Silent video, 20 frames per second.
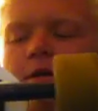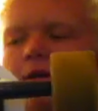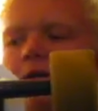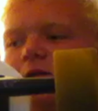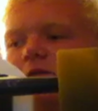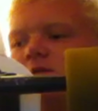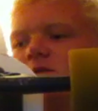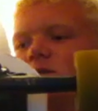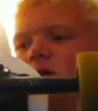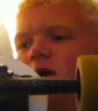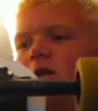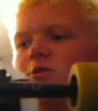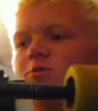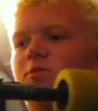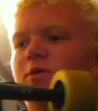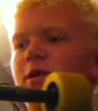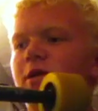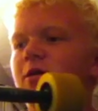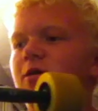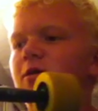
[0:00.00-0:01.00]
it slides
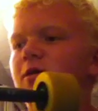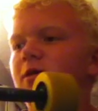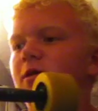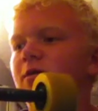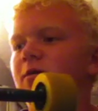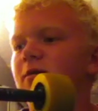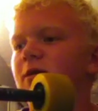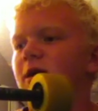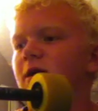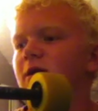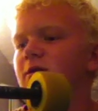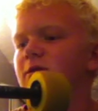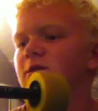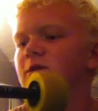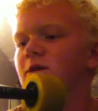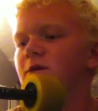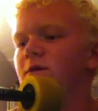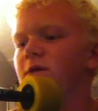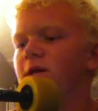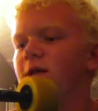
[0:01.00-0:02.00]
pretty good and kind of
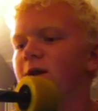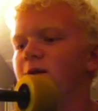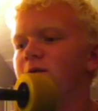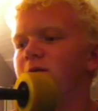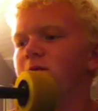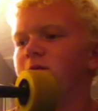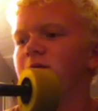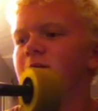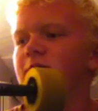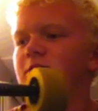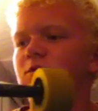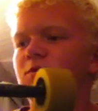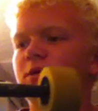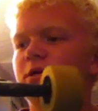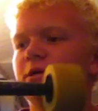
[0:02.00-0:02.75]
slow you down. These